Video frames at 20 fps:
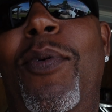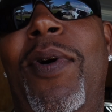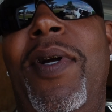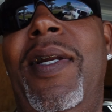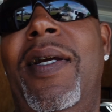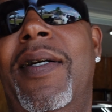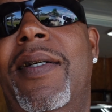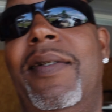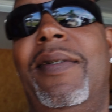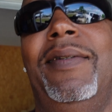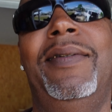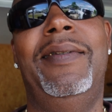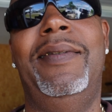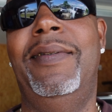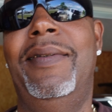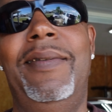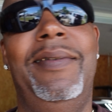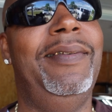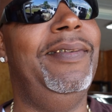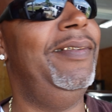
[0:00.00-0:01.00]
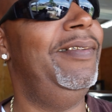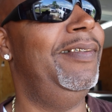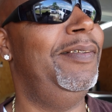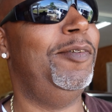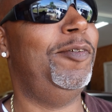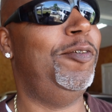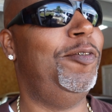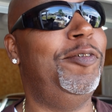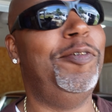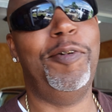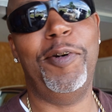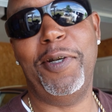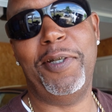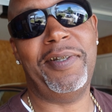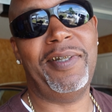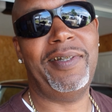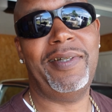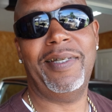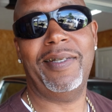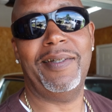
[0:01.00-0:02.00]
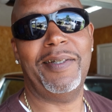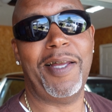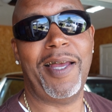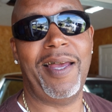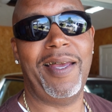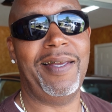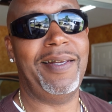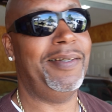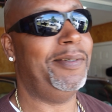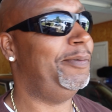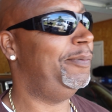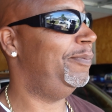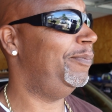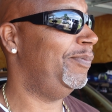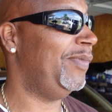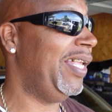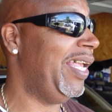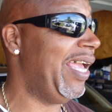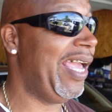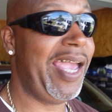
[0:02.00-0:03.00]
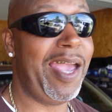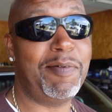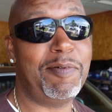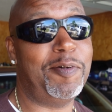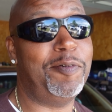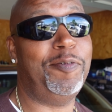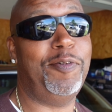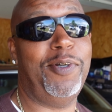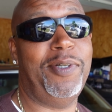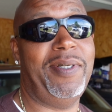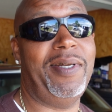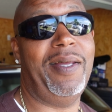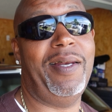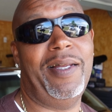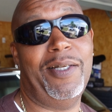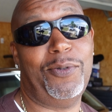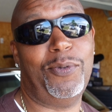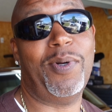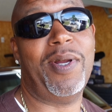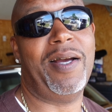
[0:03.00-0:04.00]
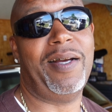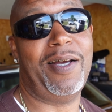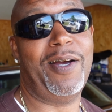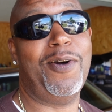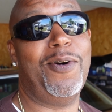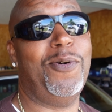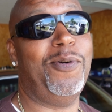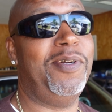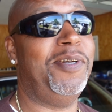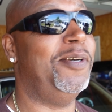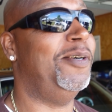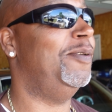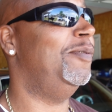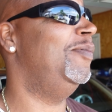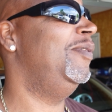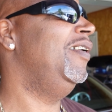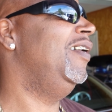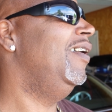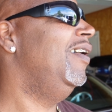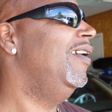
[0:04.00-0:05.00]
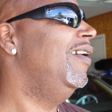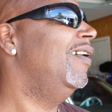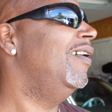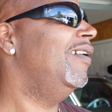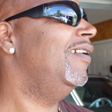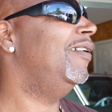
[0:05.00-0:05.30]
boy there, foot to a hey, heavy foot there. That's what I call him.